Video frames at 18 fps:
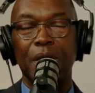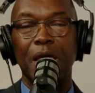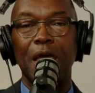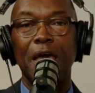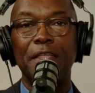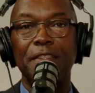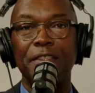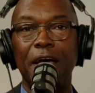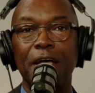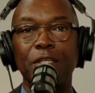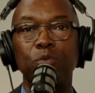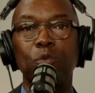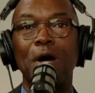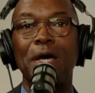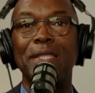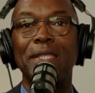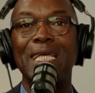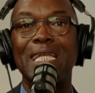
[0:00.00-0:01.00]
And that's
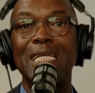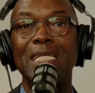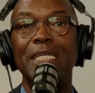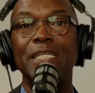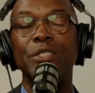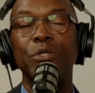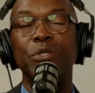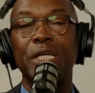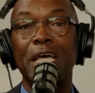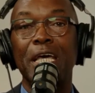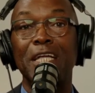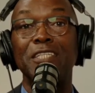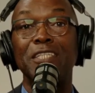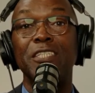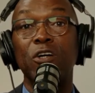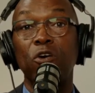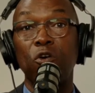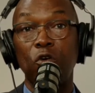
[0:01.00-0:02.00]
why they lead to
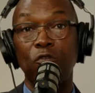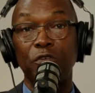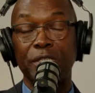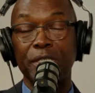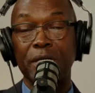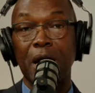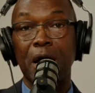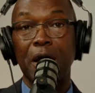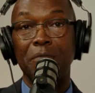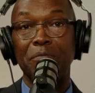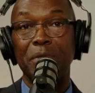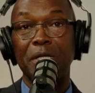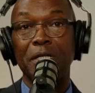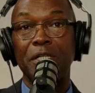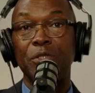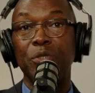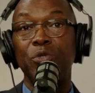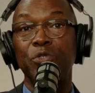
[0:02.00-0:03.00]
cancer over time,
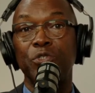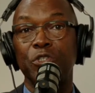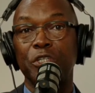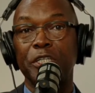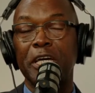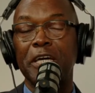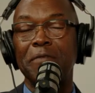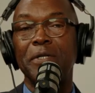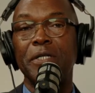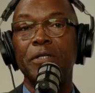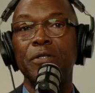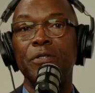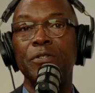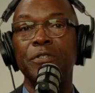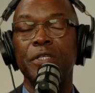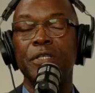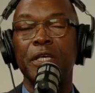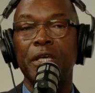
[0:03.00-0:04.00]
because those are
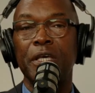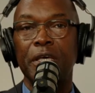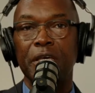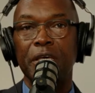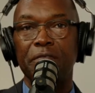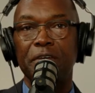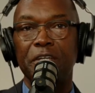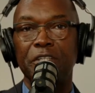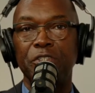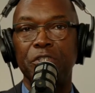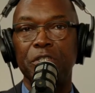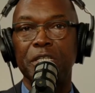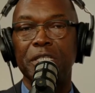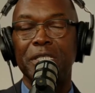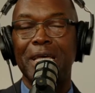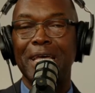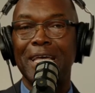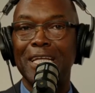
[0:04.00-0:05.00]
chemicals. Eventually,
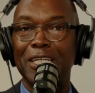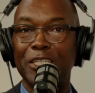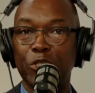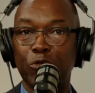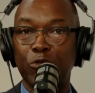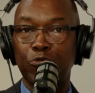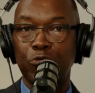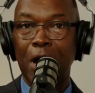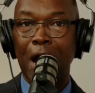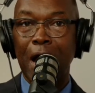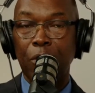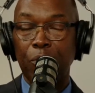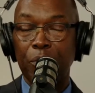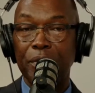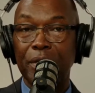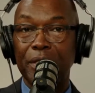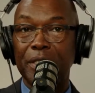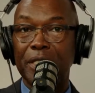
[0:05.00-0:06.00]
they interact
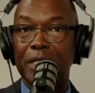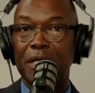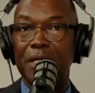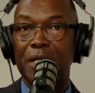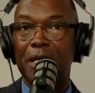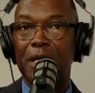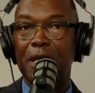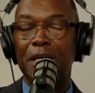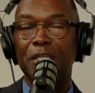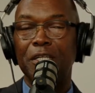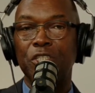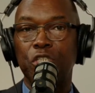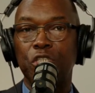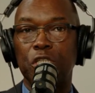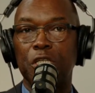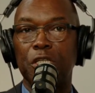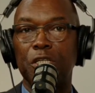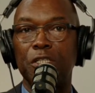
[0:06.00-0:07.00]
with the DNA and the
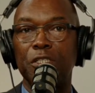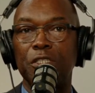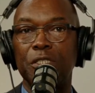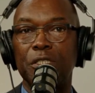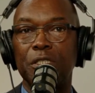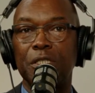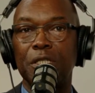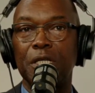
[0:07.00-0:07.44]
genes.